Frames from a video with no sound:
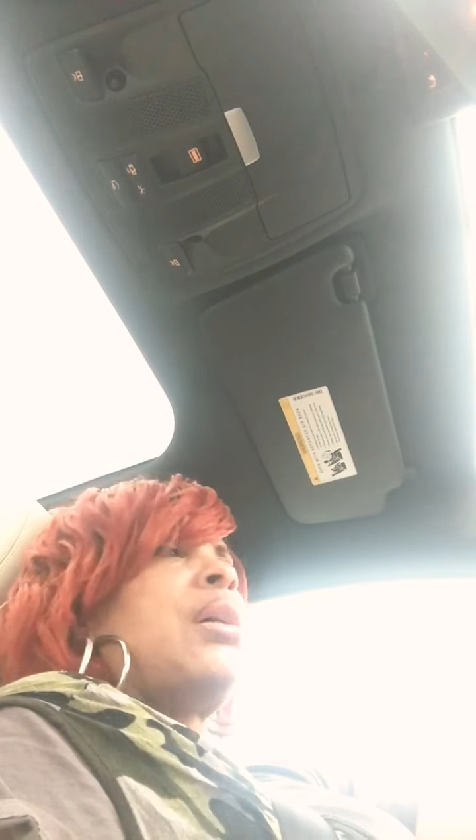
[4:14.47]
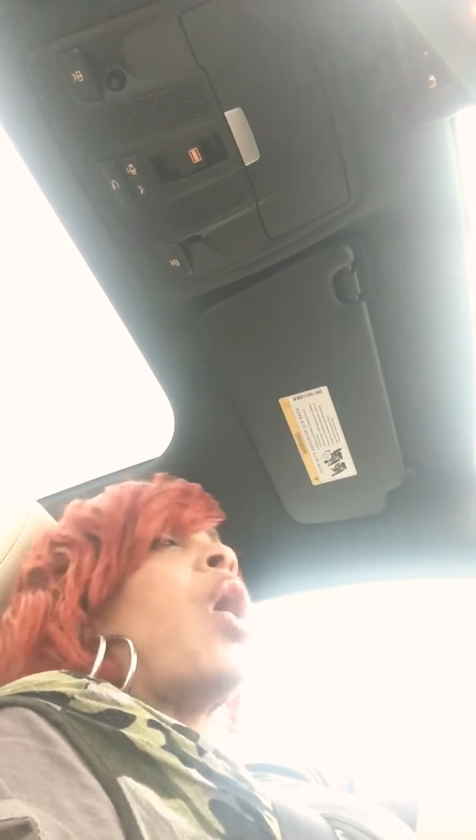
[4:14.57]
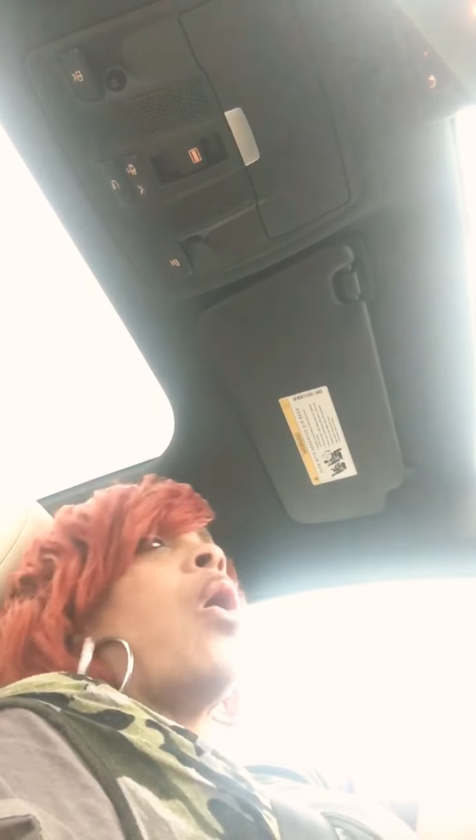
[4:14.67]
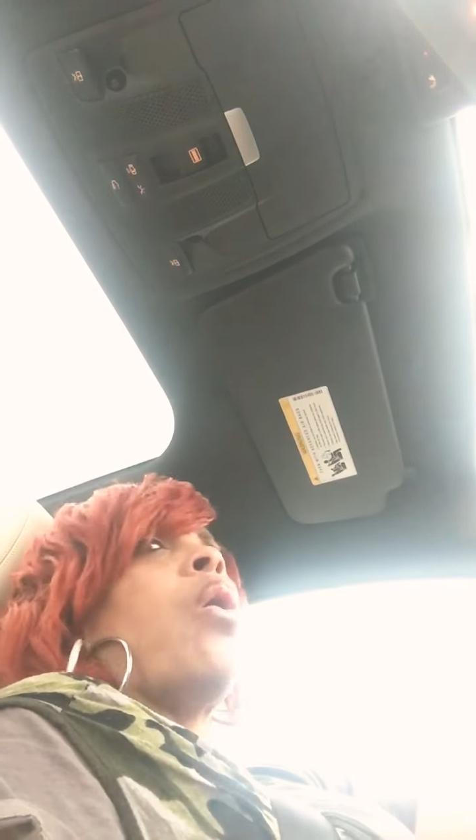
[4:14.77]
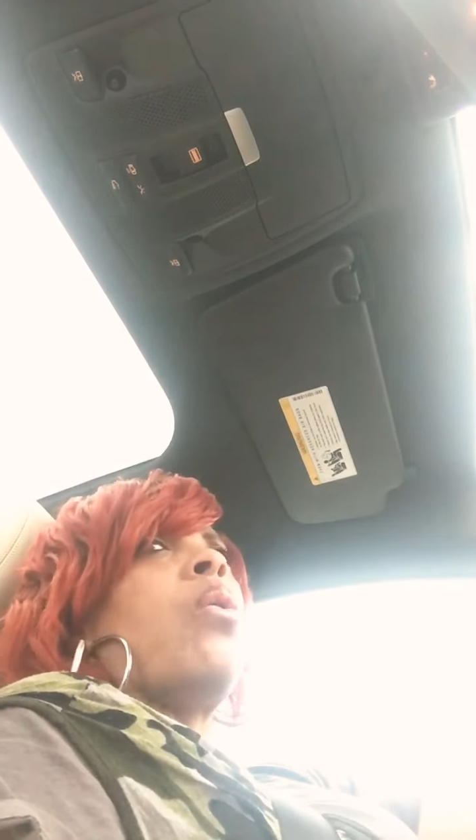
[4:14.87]

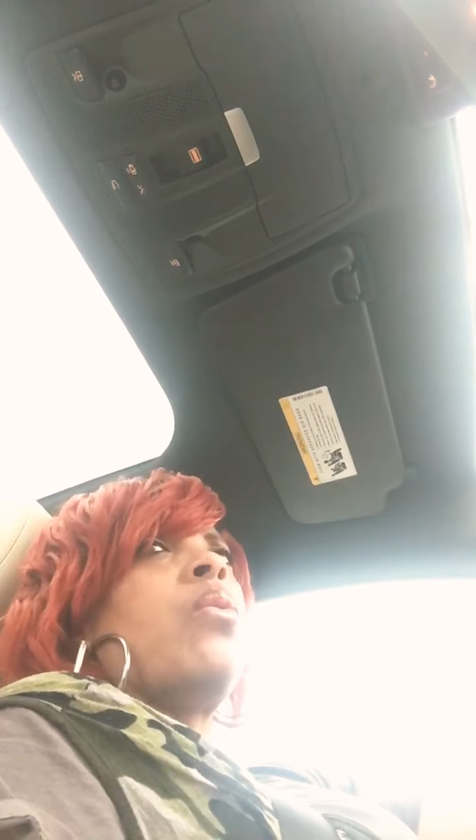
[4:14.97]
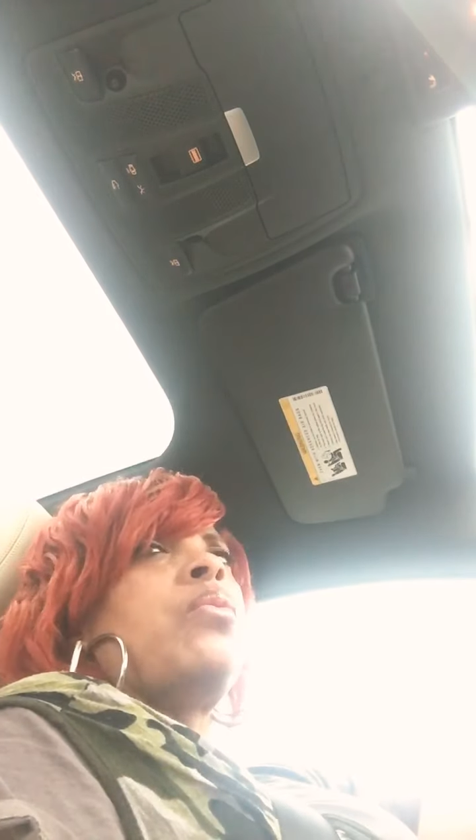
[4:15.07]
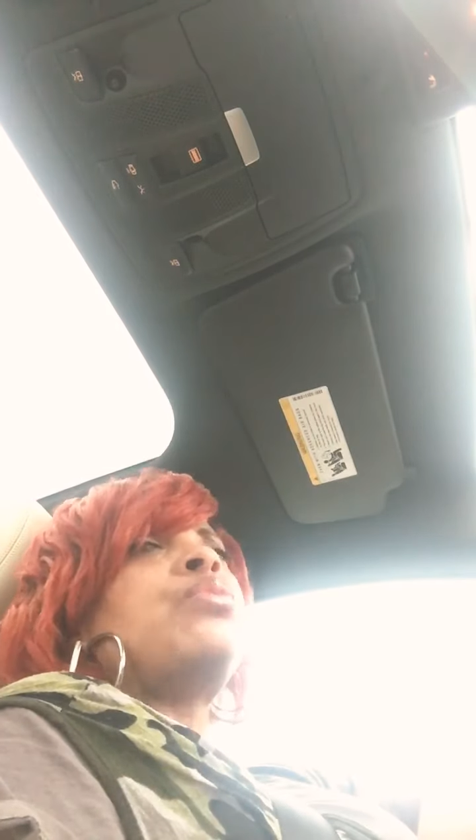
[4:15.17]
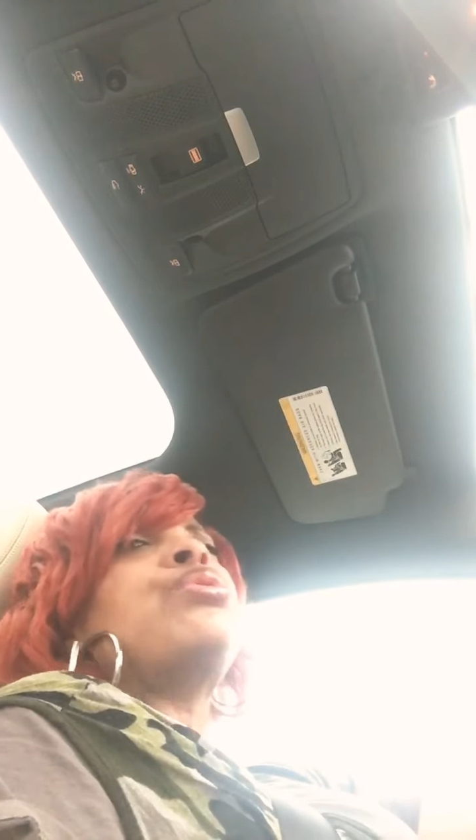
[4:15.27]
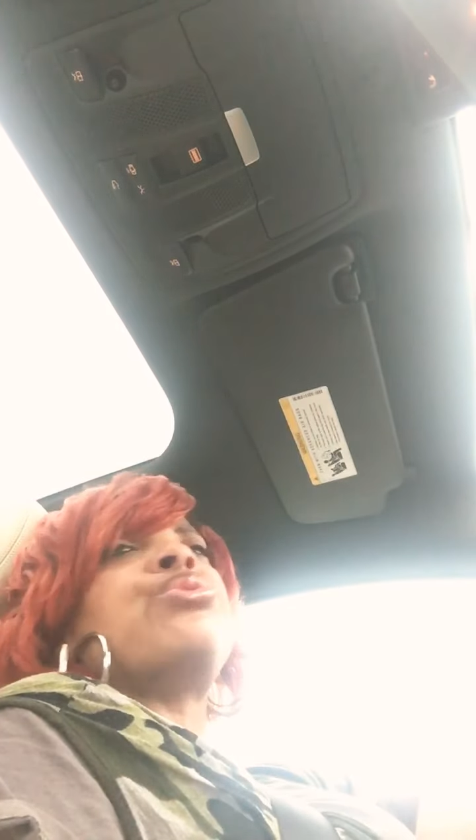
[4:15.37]
Oh,
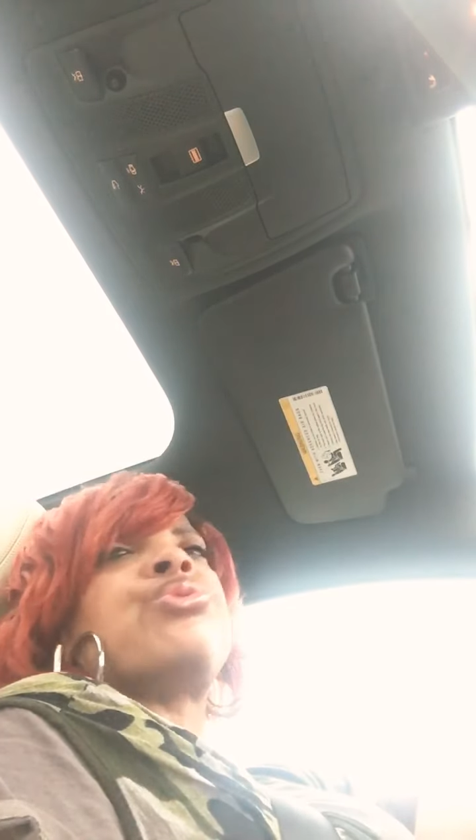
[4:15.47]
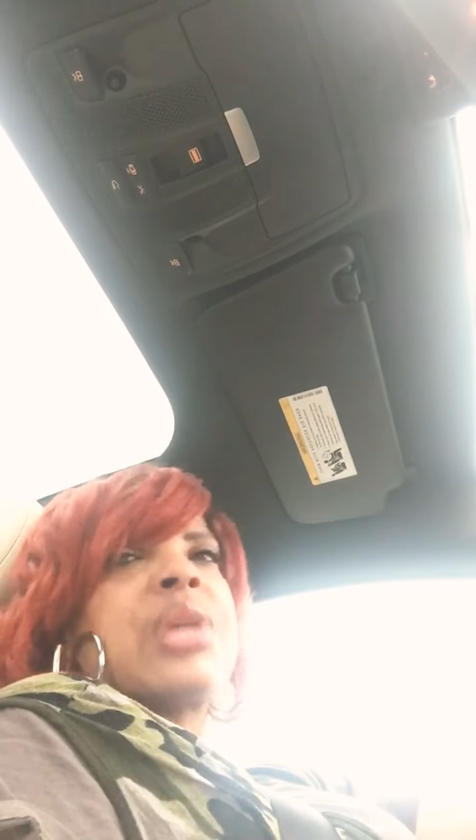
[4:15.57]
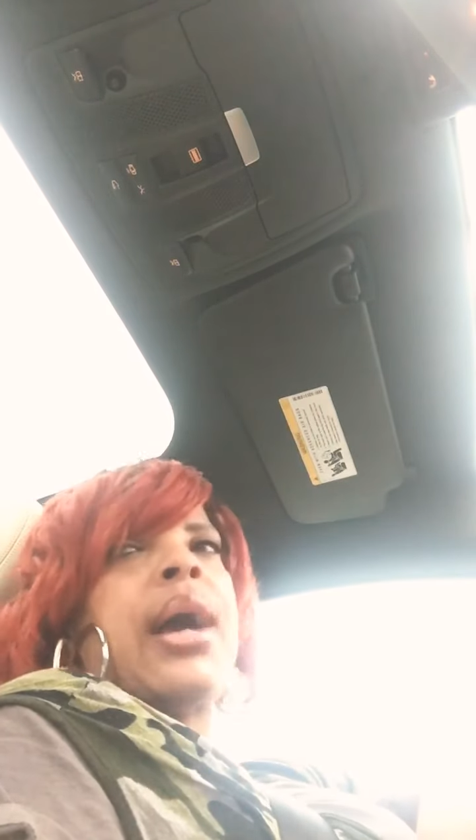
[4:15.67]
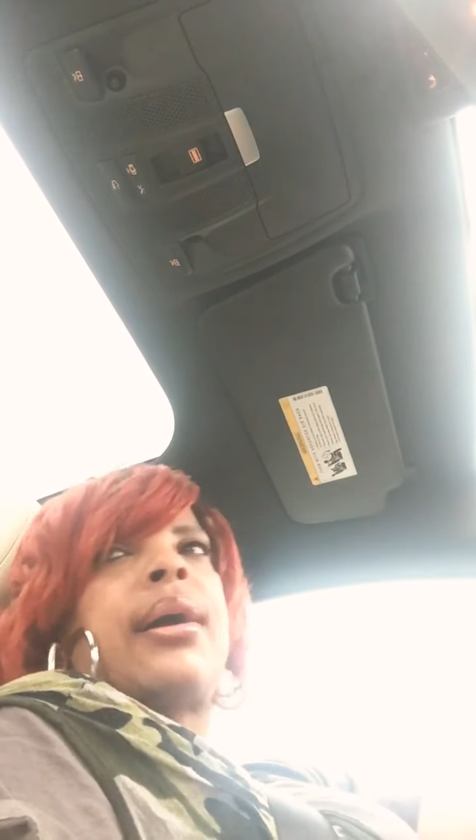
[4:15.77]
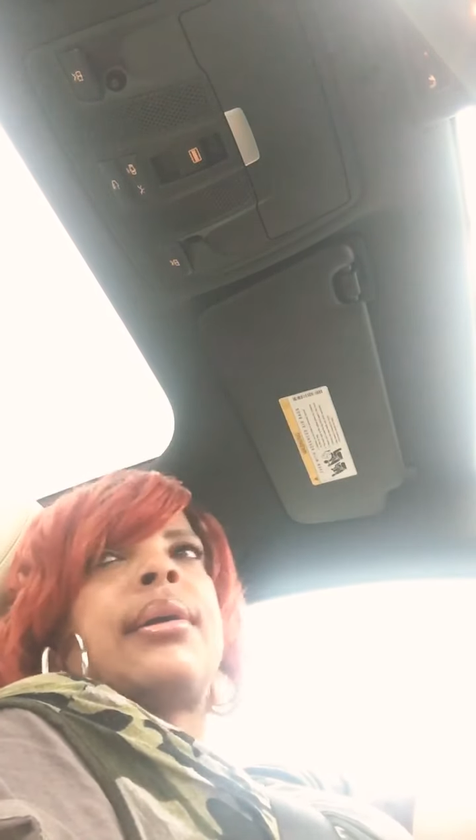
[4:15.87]
you
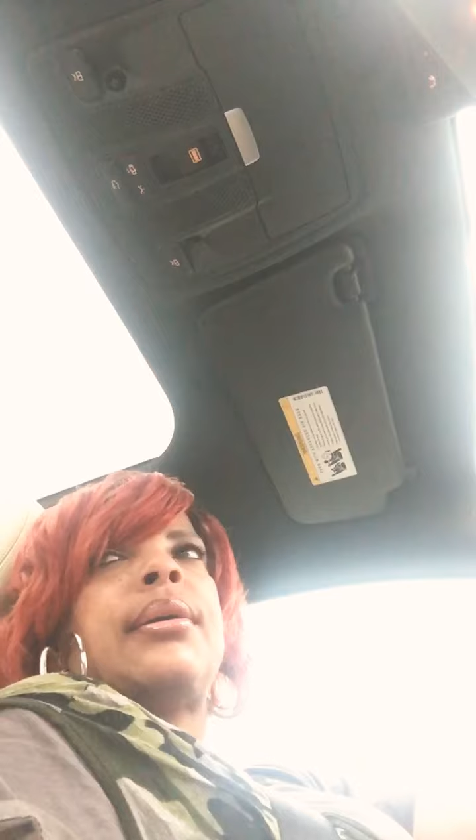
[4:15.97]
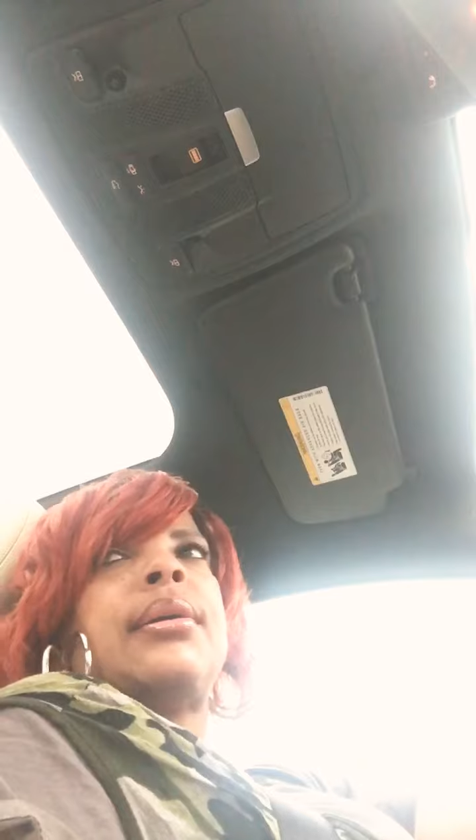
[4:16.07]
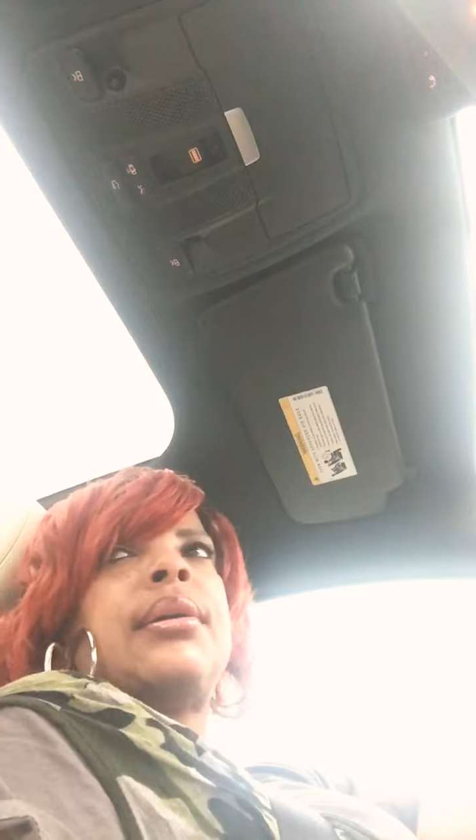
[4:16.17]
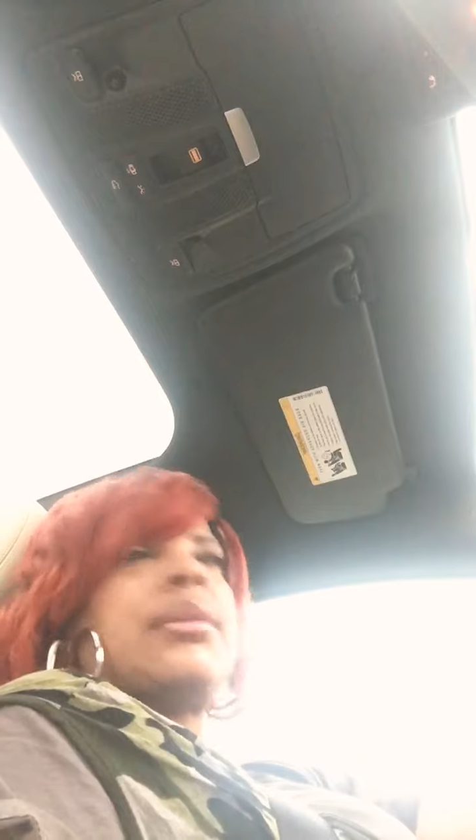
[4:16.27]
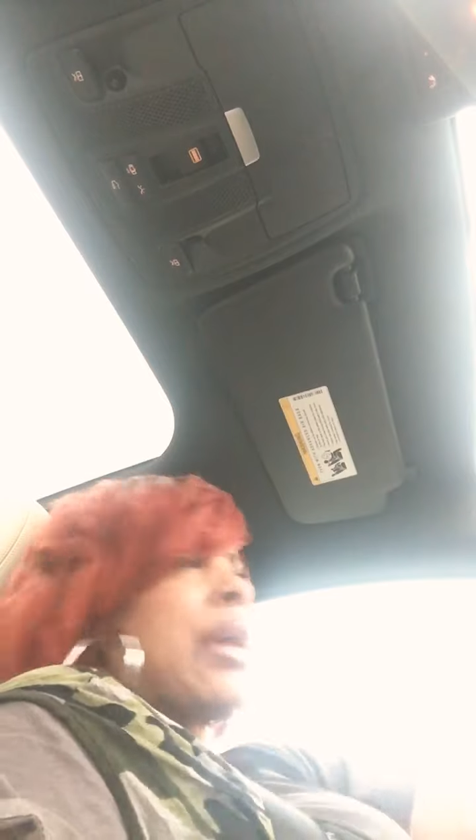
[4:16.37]
stuck.
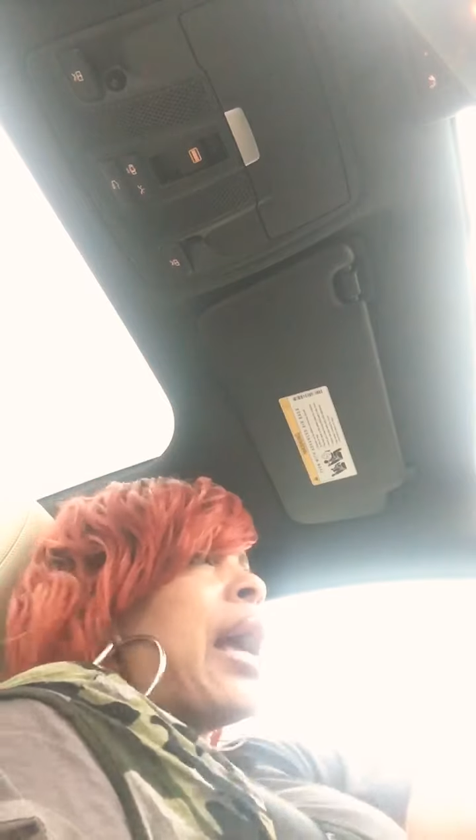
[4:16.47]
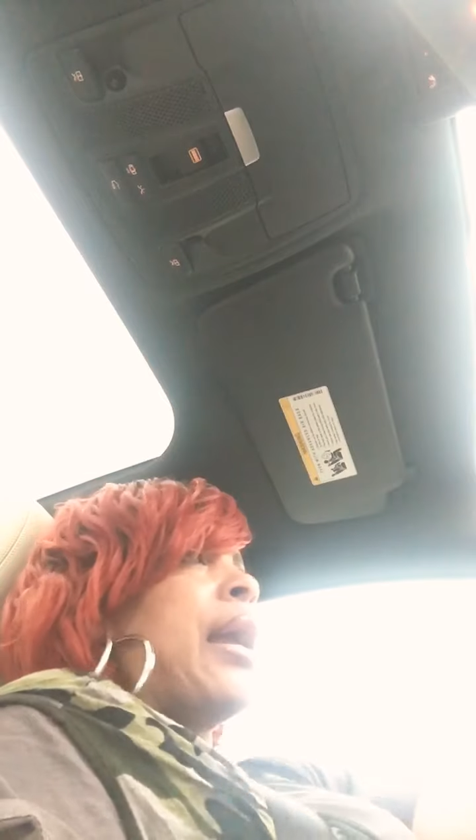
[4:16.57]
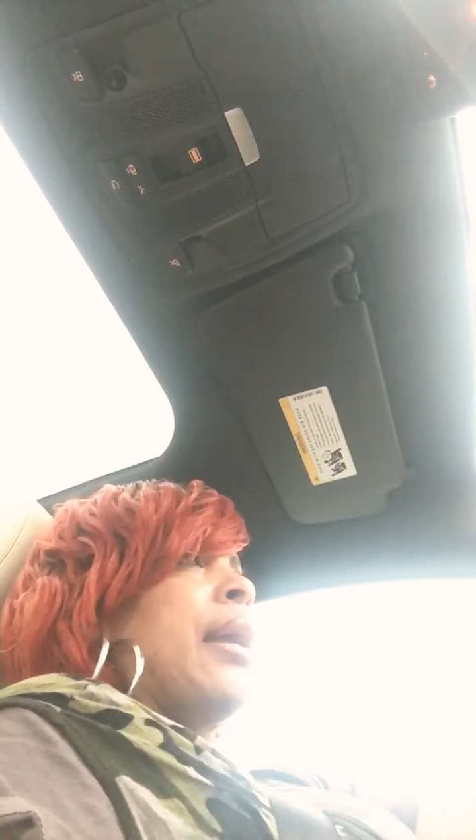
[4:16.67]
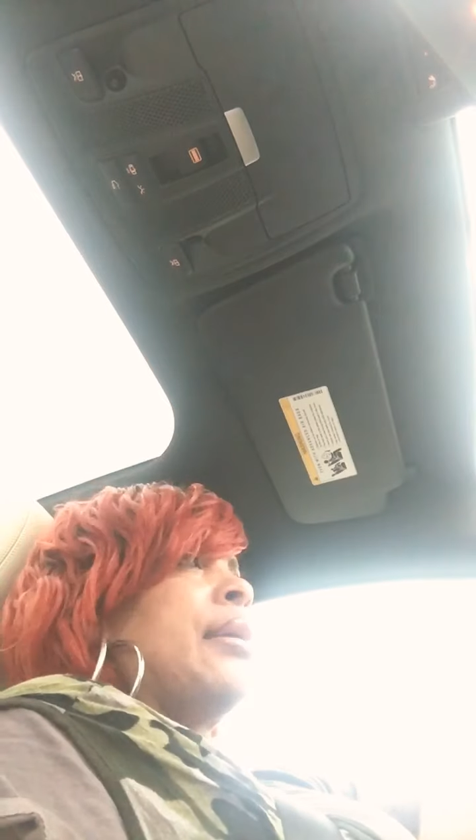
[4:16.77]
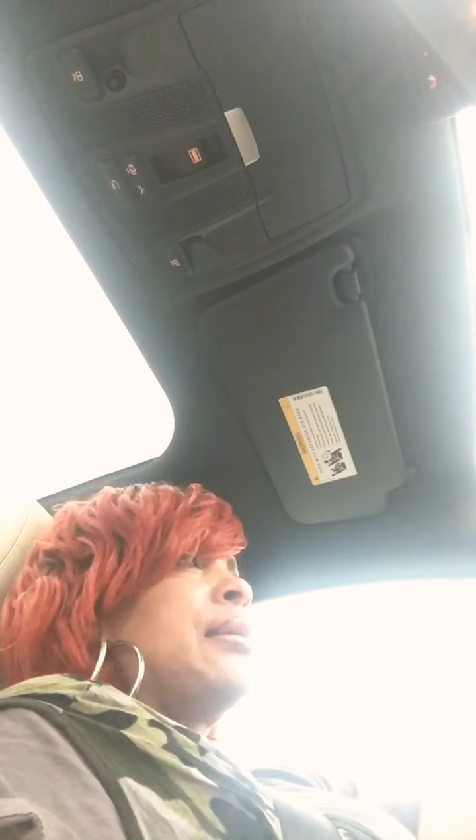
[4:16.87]

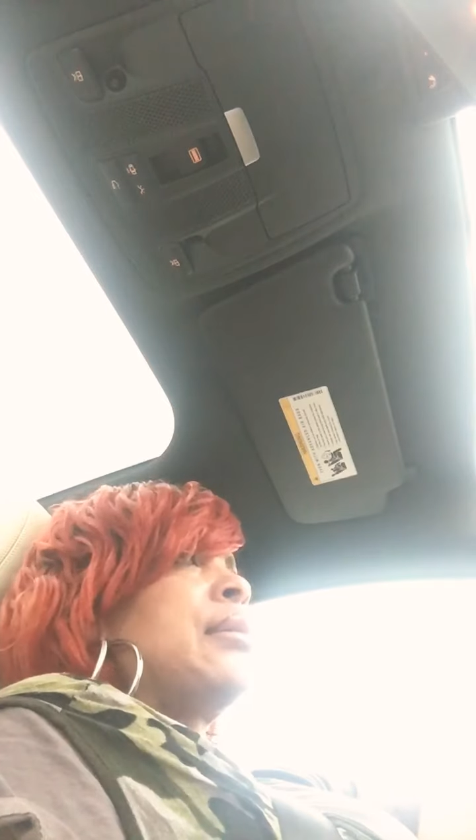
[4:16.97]
Okay.